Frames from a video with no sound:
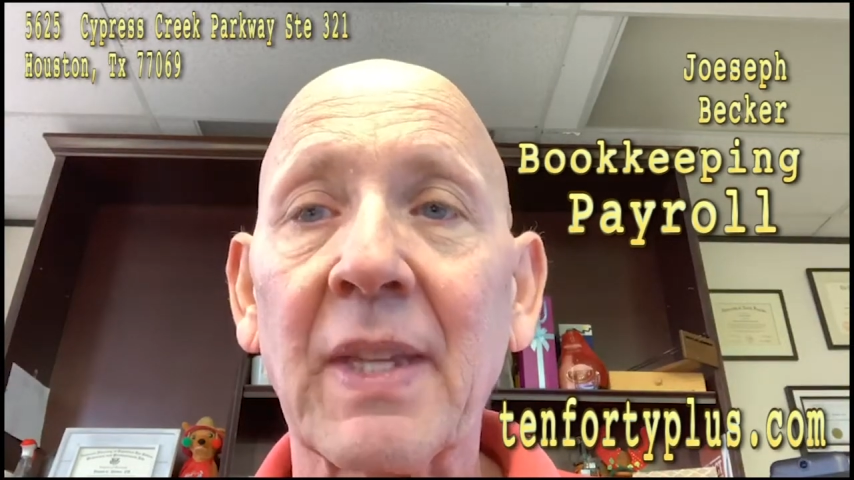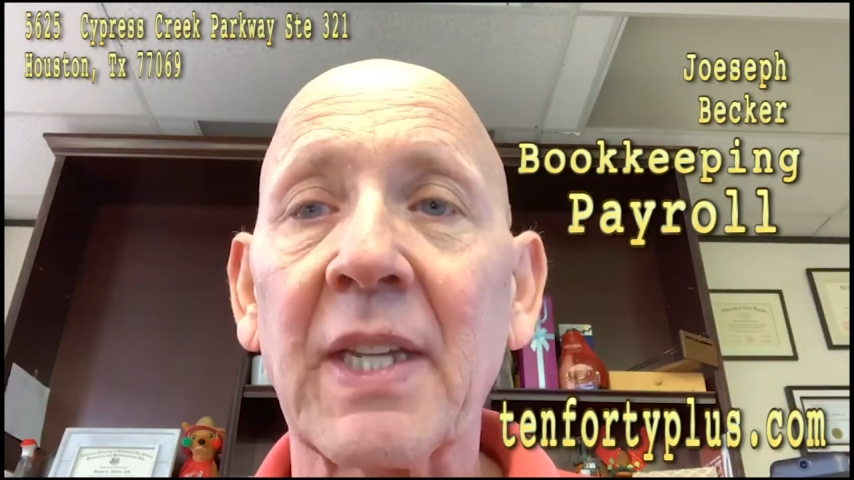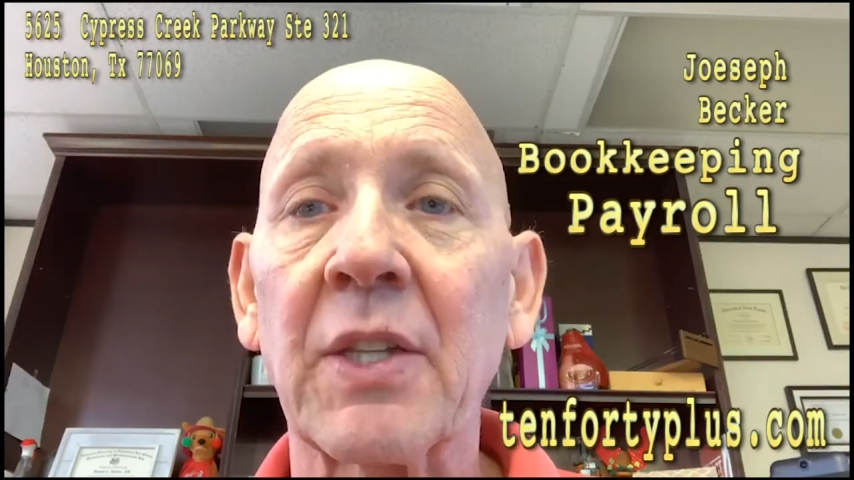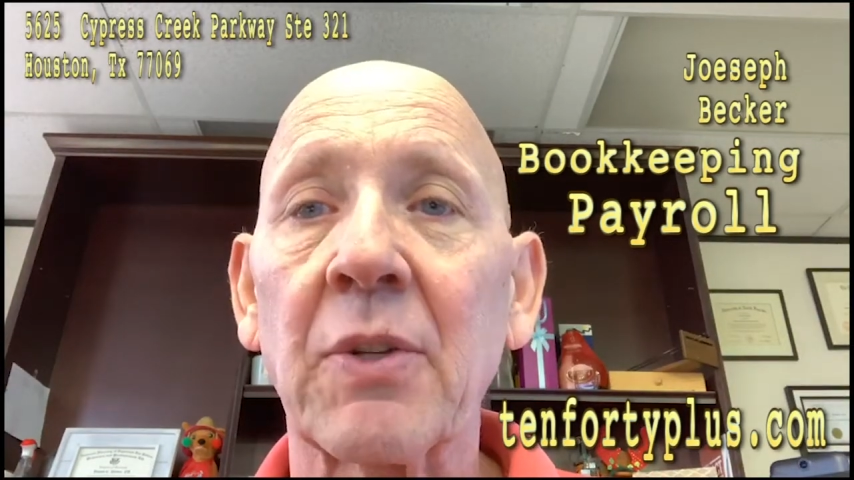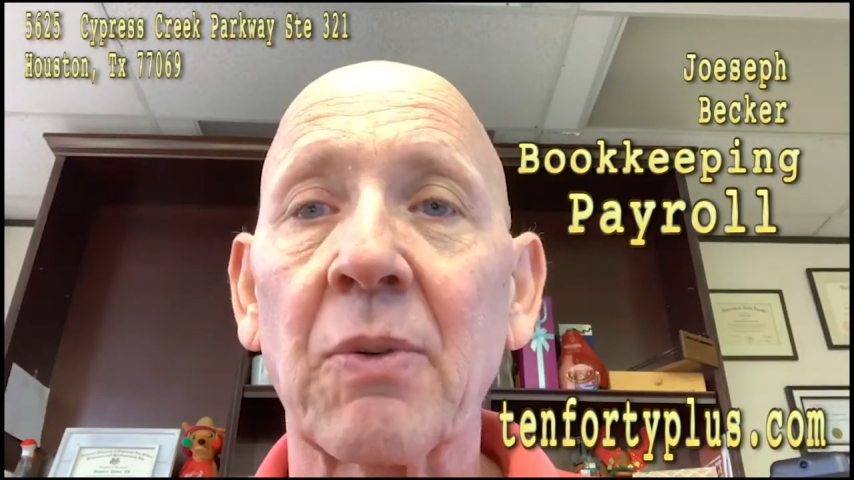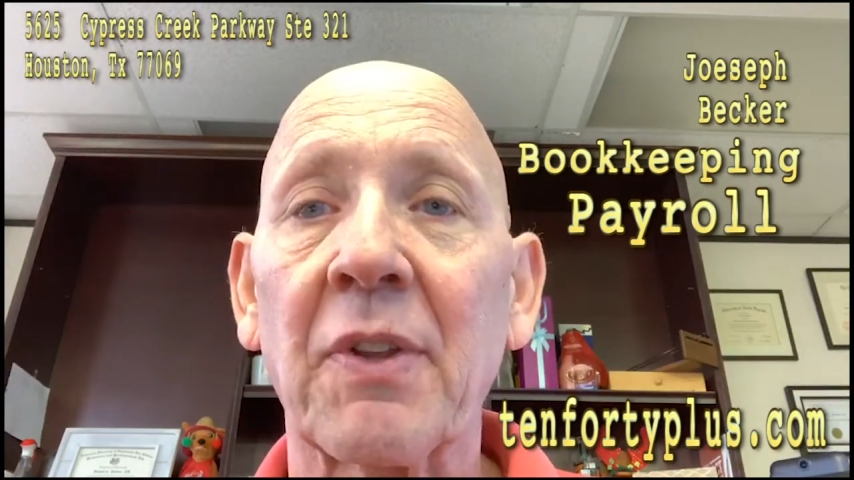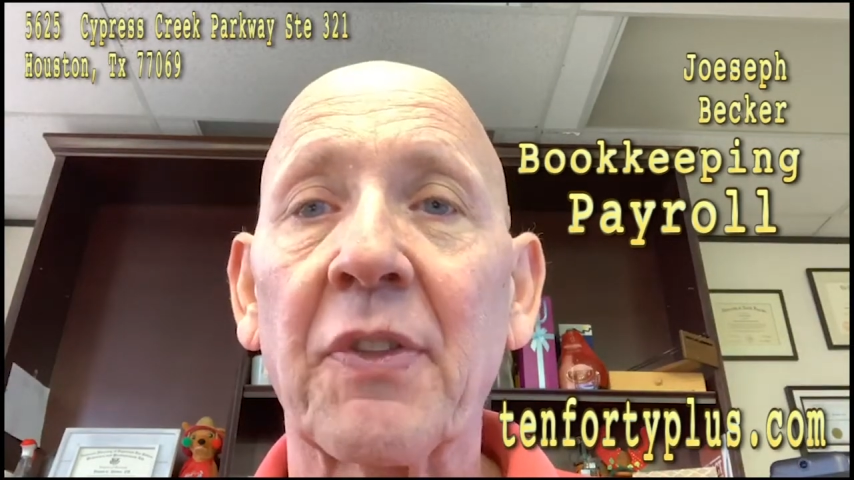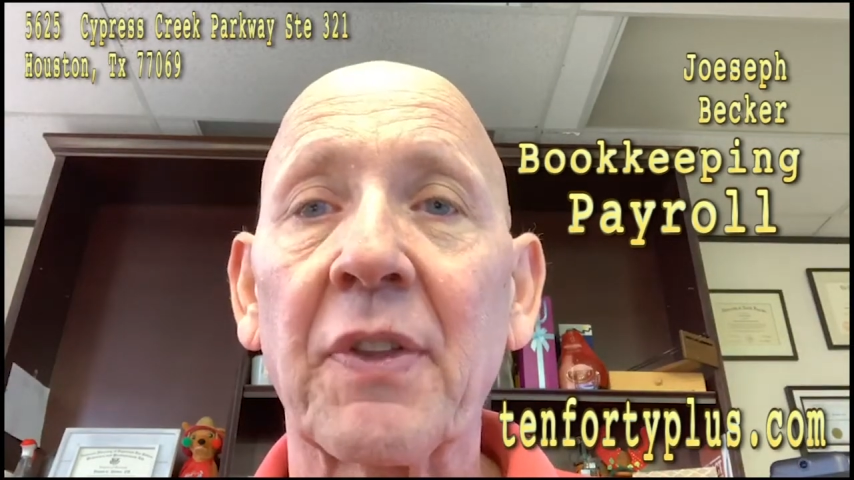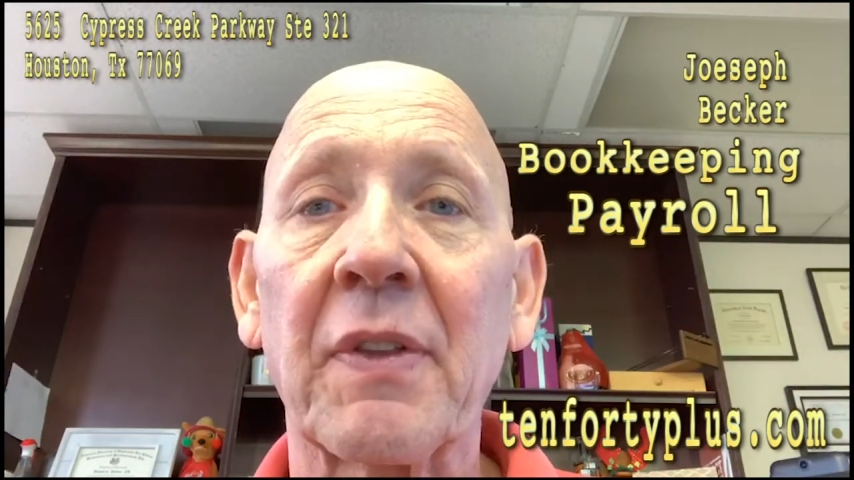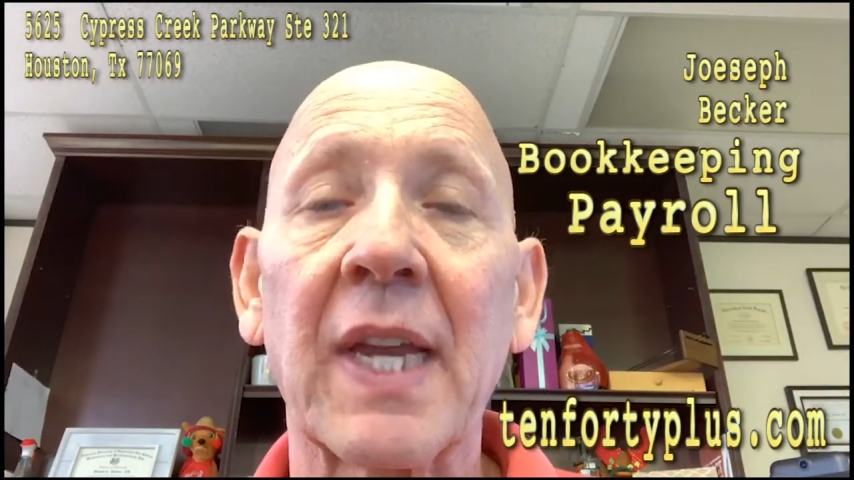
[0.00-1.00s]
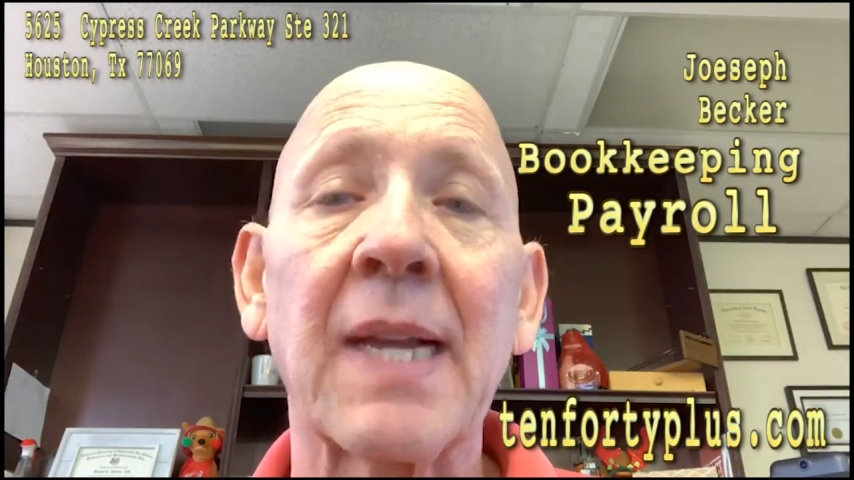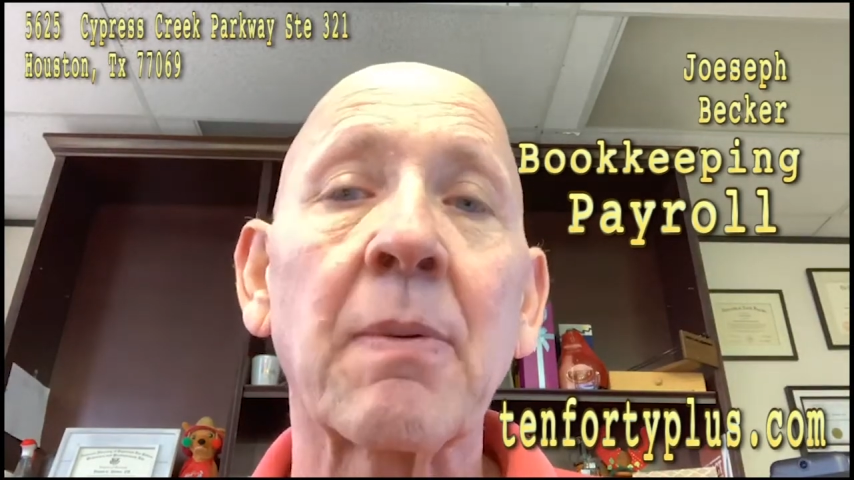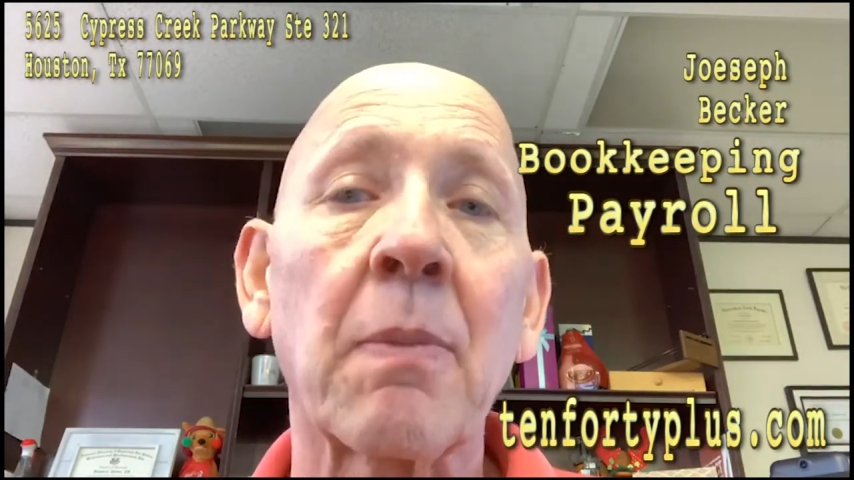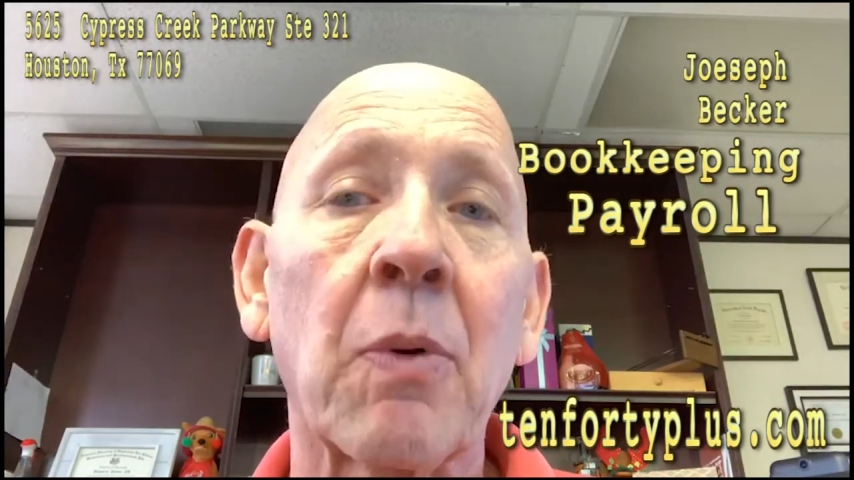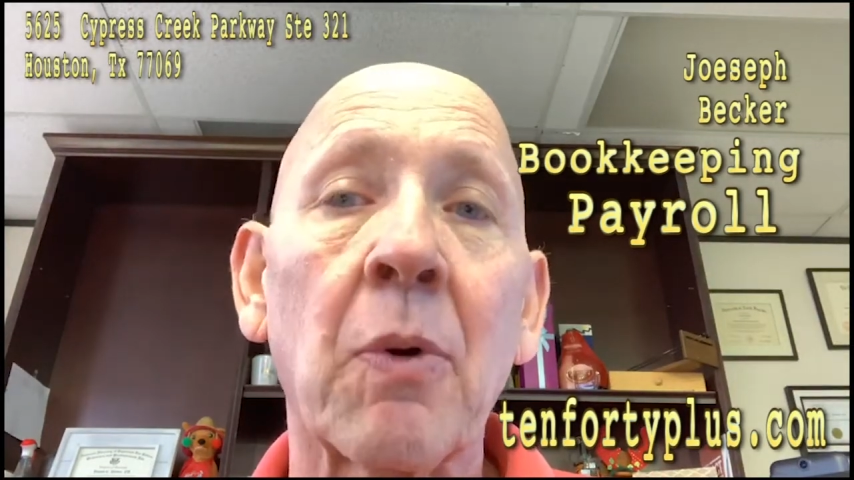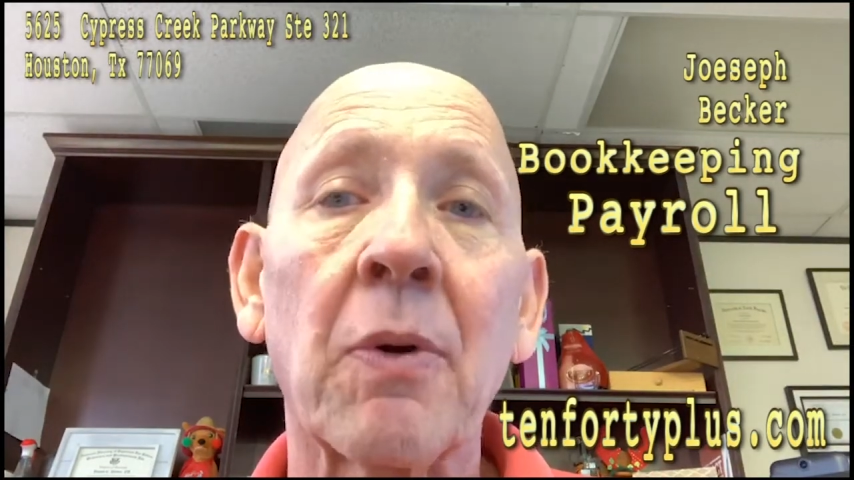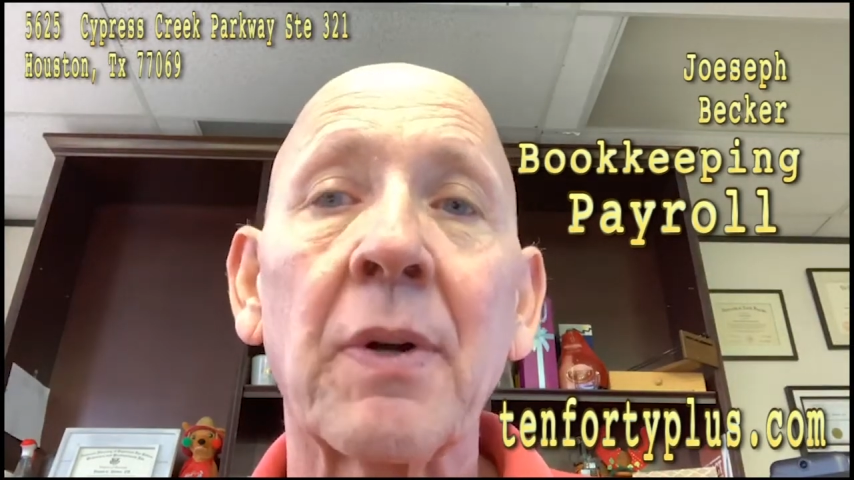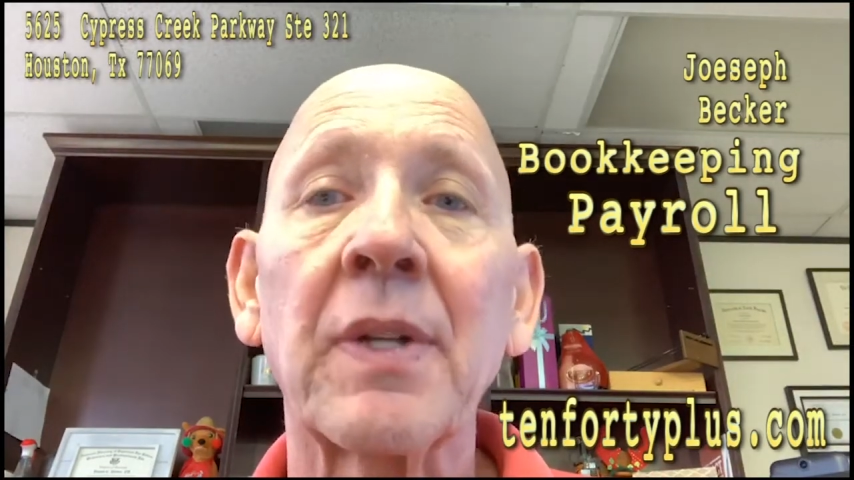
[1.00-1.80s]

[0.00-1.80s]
either with the labor board,